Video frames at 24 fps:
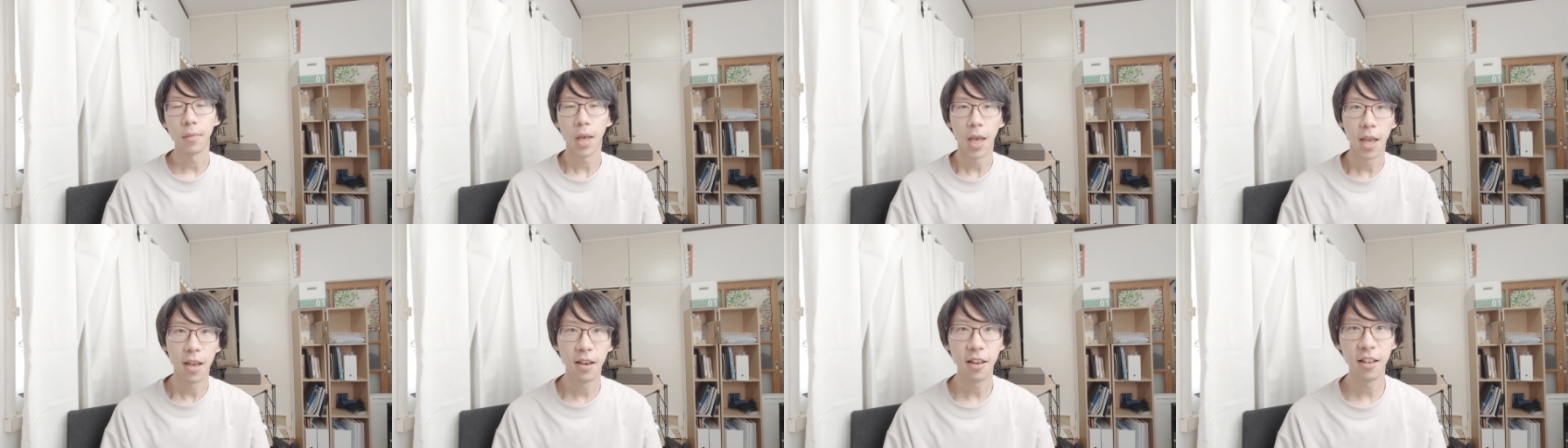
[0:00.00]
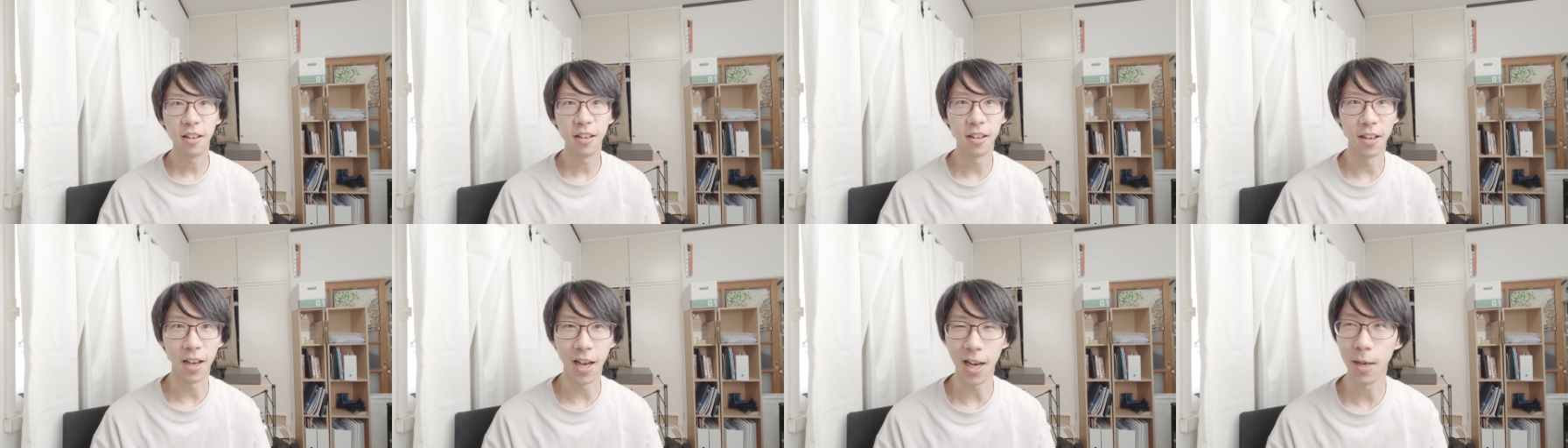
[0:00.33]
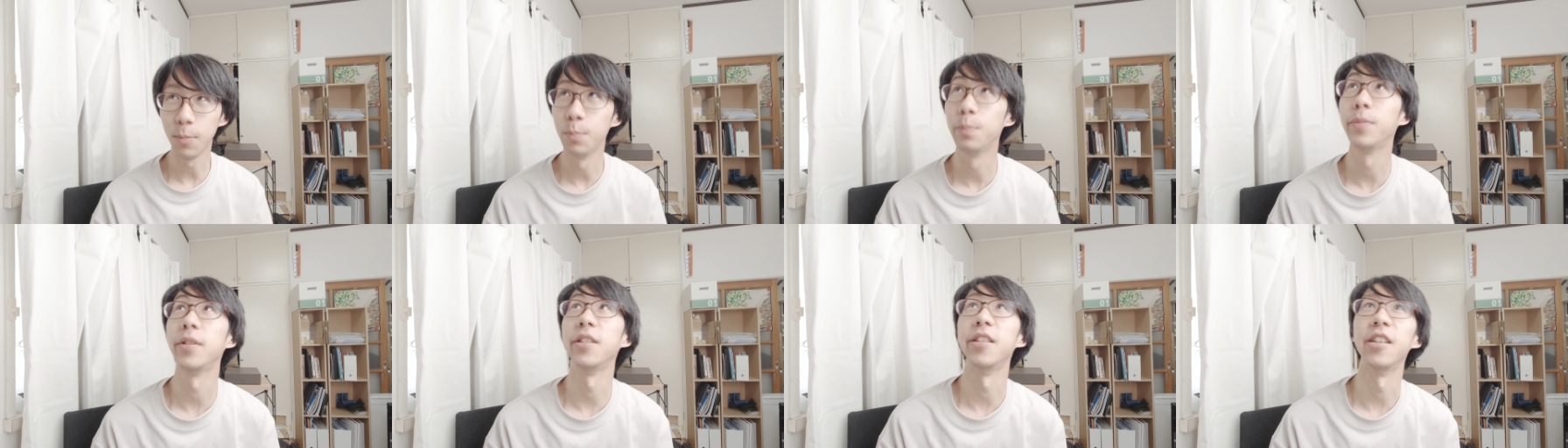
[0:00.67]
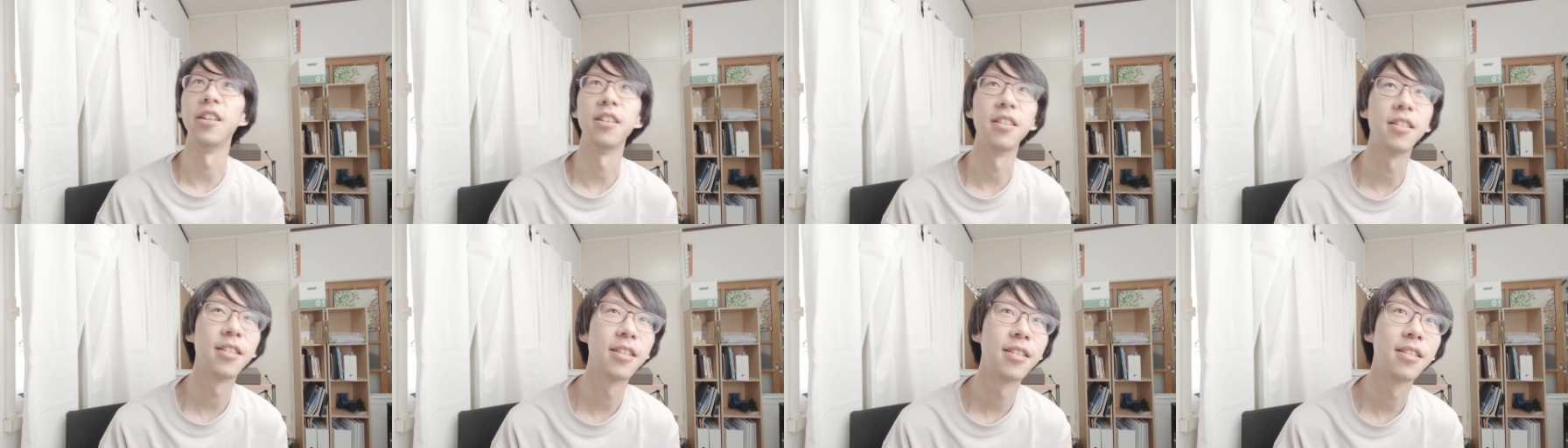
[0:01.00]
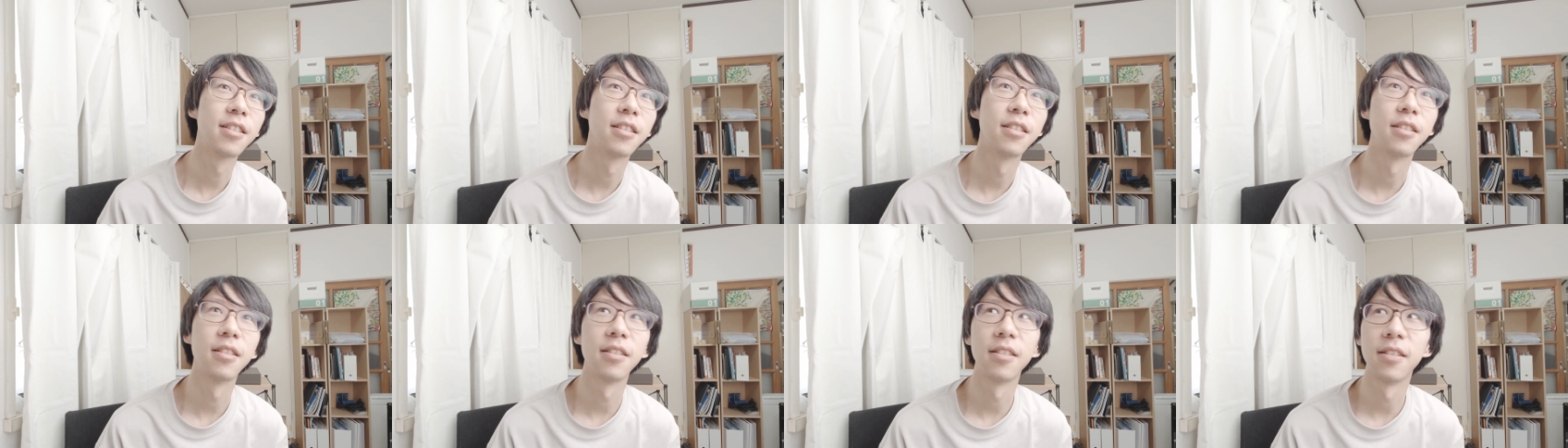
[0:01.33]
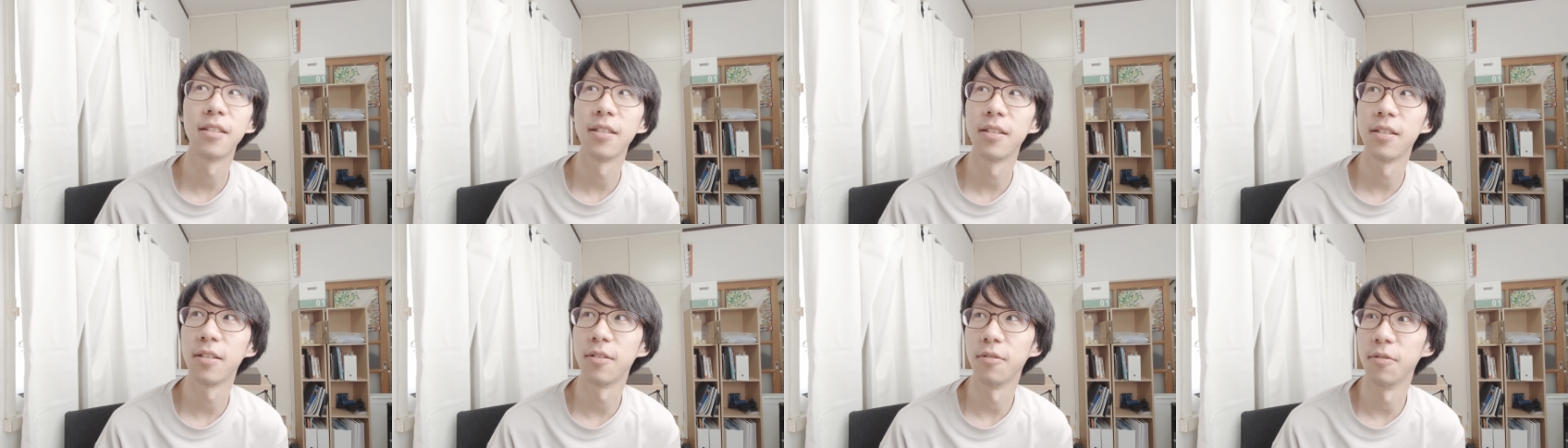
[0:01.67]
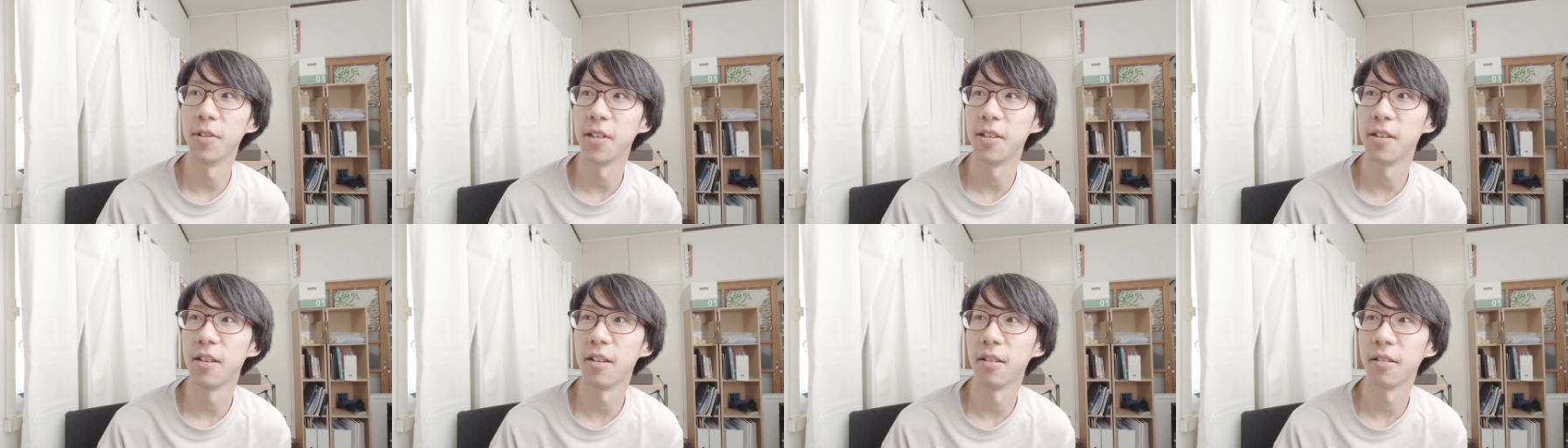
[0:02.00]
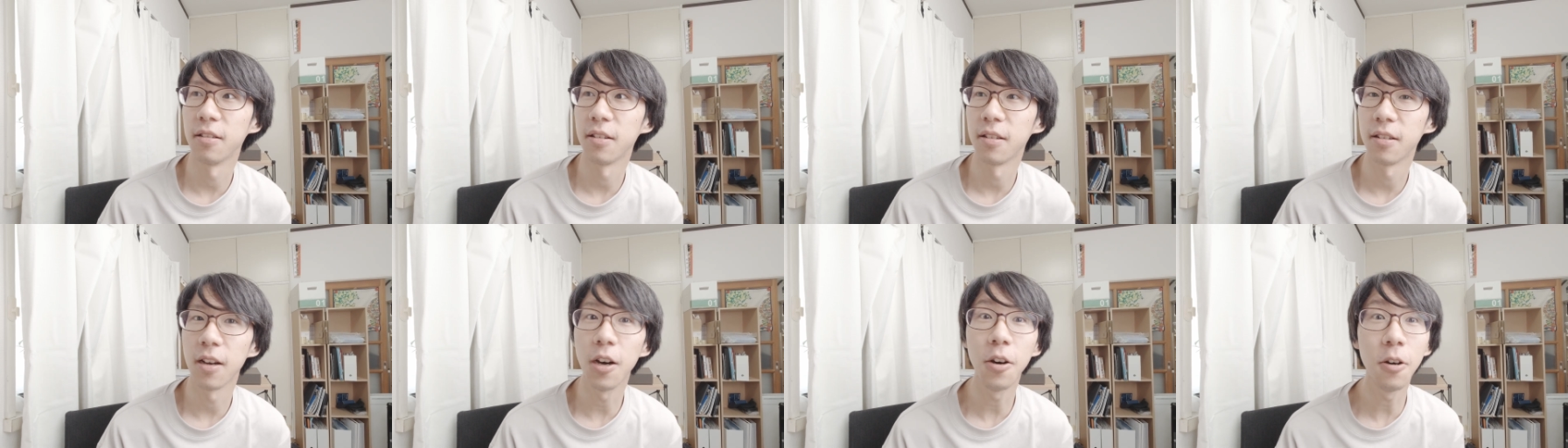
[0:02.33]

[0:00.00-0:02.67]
Any updates recently?